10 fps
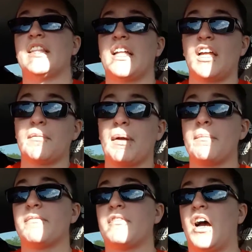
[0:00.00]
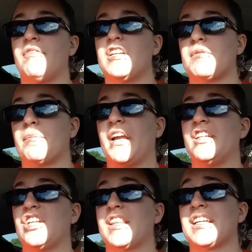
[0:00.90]
They like my Facebook
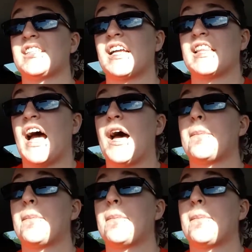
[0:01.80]
page and things like that.